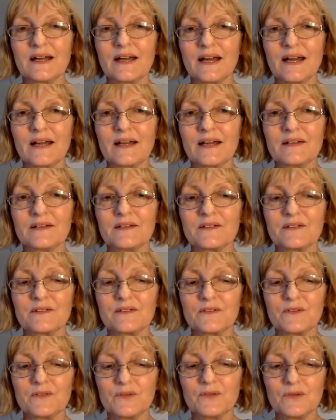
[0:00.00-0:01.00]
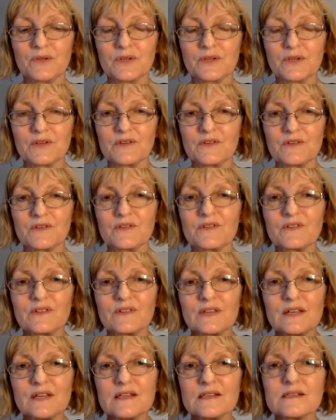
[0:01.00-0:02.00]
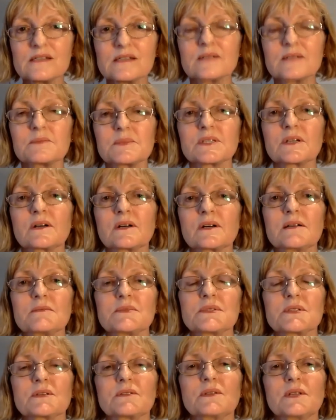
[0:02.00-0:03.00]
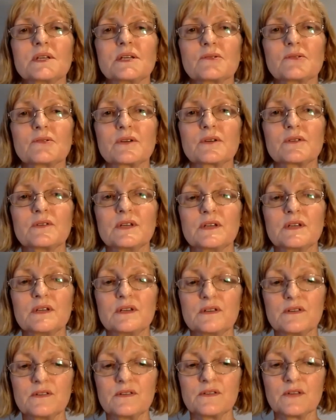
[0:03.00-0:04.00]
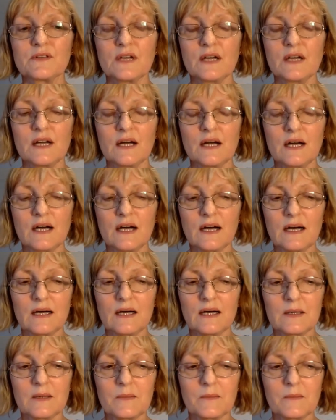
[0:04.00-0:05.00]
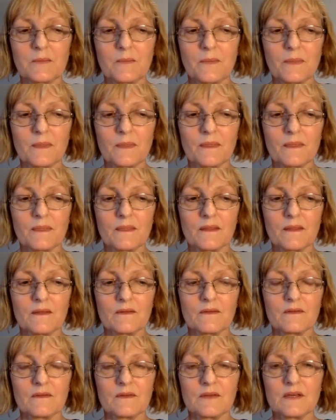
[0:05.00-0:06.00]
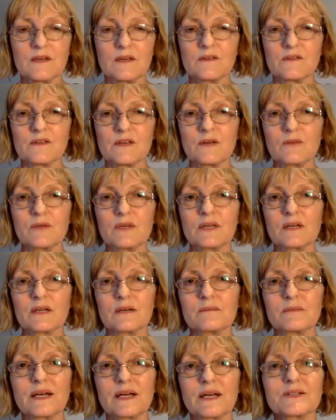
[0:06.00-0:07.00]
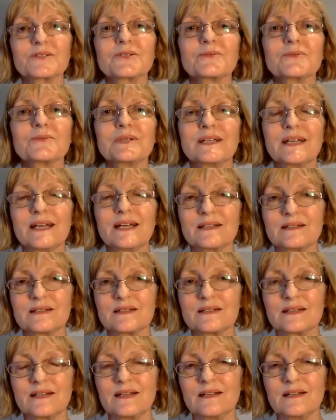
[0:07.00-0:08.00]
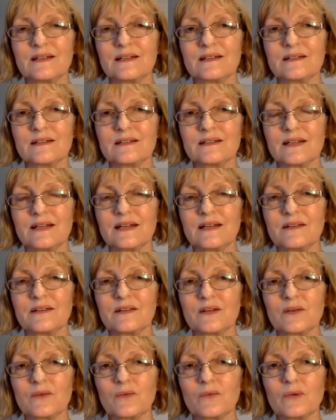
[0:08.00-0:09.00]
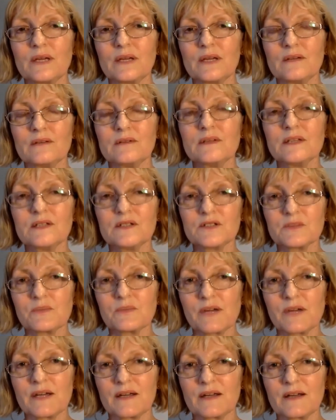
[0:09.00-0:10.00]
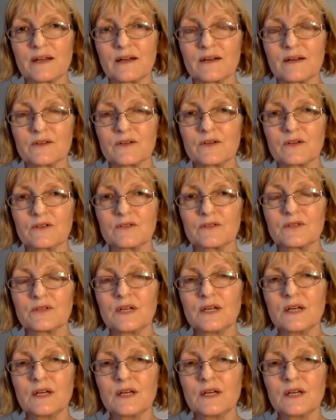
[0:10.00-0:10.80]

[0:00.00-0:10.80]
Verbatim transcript: And you can see sometimes that there are these um, things that we come back to again and again and again that we need to break out of.